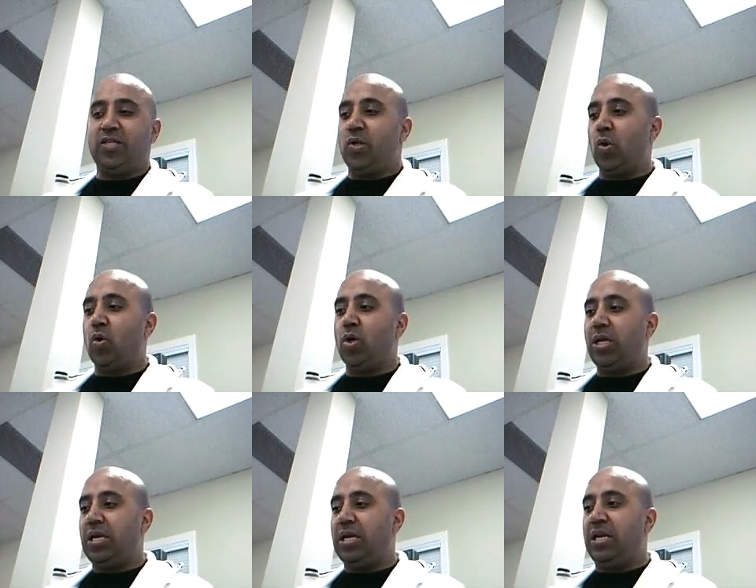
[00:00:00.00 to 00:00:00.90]

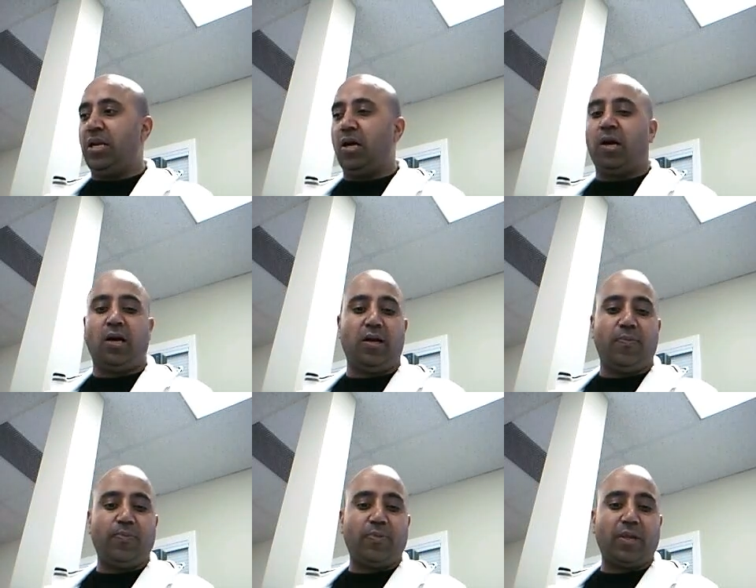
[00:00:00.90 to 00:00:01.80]
listings, right?
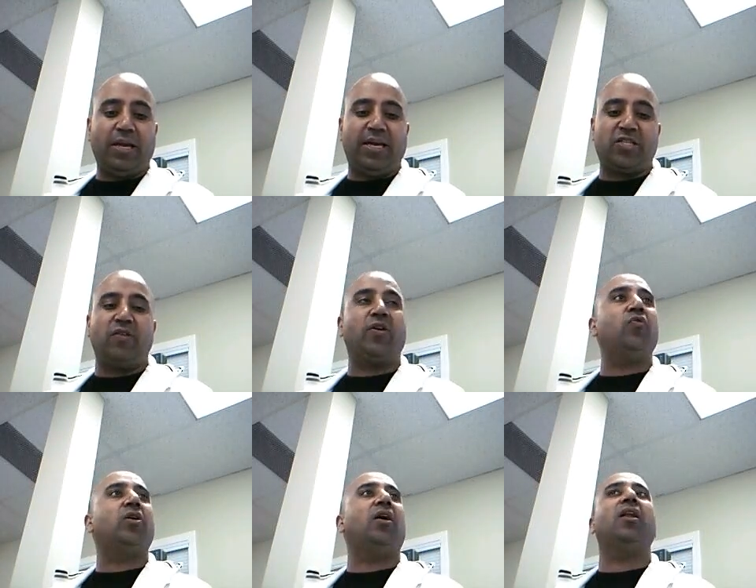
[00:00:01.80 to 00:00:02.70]
And
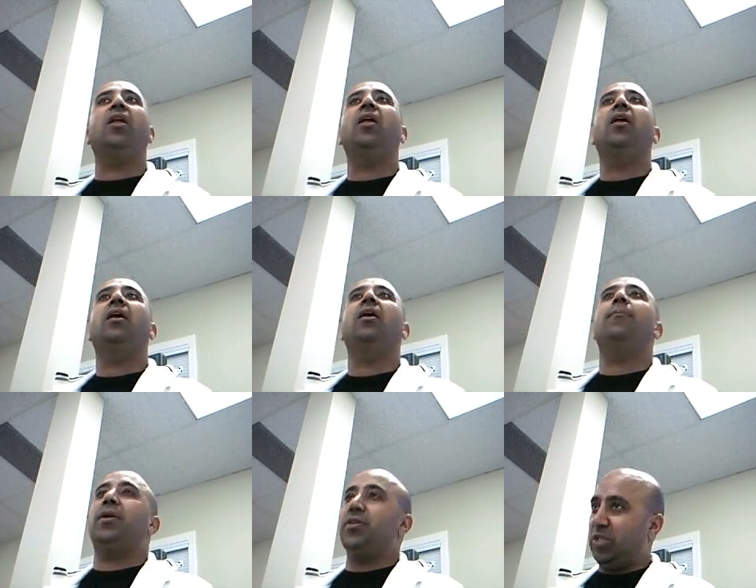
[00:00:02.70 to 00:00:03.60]
then we
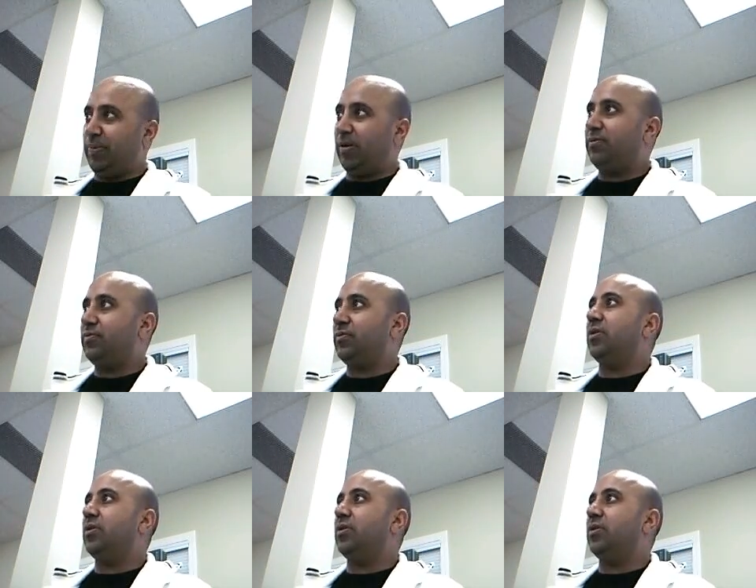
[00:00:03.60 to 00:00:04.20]
go to 12.